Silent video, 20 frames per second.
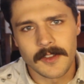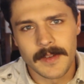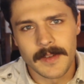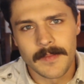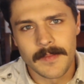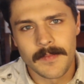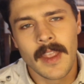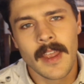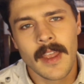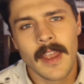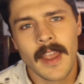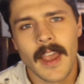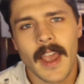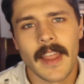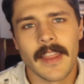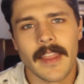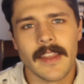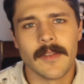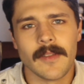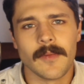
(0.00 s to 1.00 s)
them,
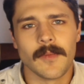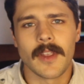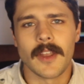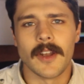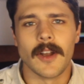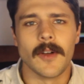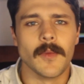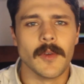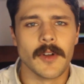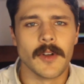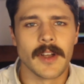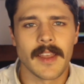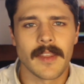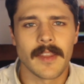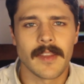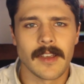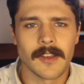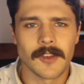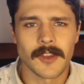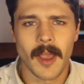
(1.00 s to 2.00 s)
and then, we'll get
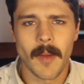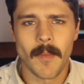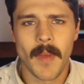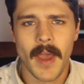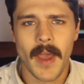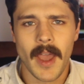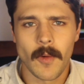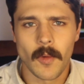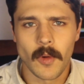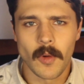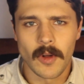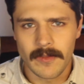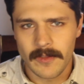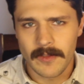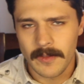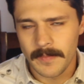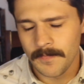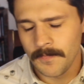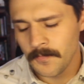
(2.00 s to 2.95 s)
things like Beowulf.